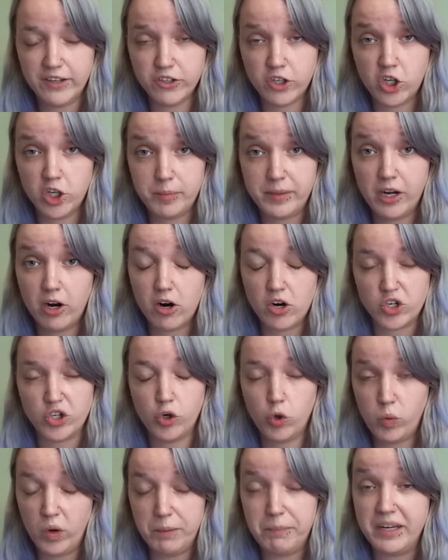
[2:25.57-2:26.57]
It could be hard to
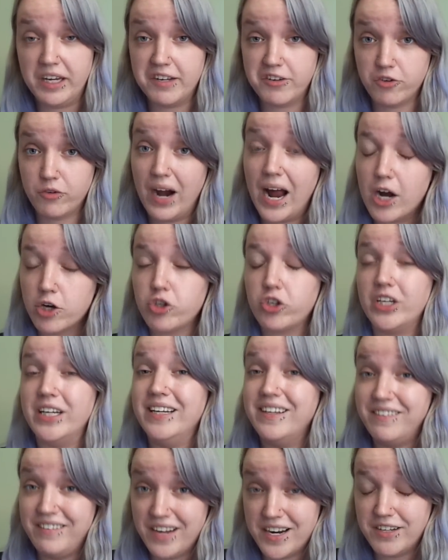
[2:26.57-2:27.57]
quit because you're actually
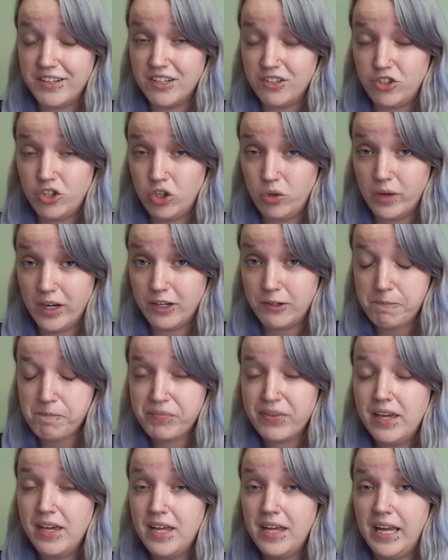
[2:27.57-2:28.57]
addicted to it
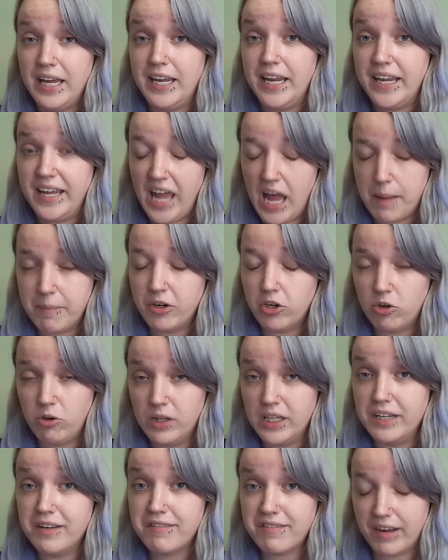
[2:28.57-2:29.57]
in a
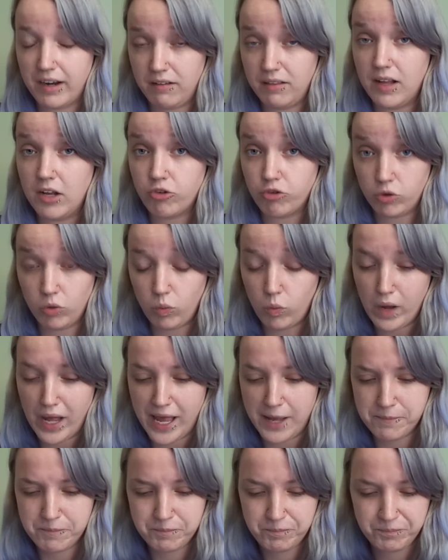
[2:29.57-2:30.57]
chemical and psychological way.